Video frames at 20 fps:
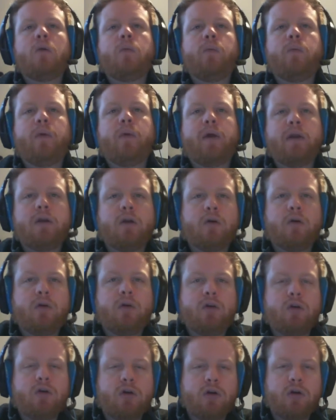But you know,
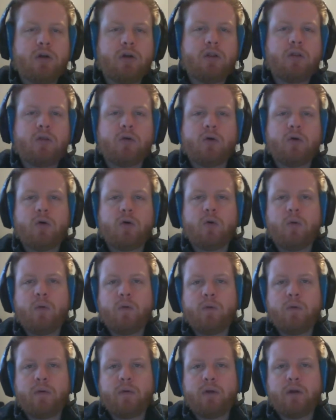you
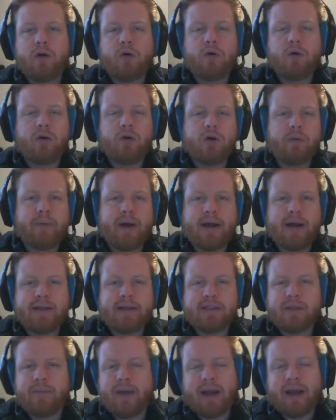could buy
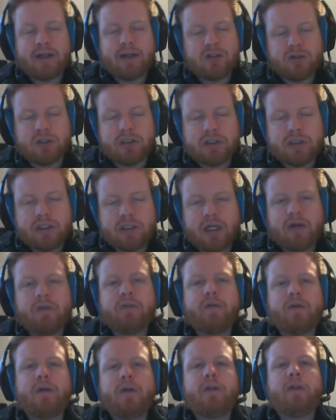some extra stuff
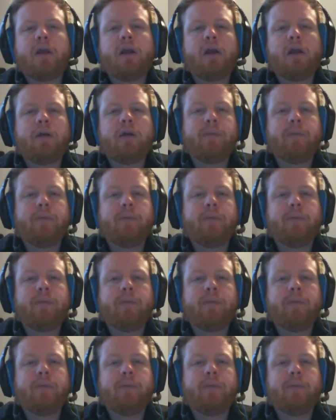in there.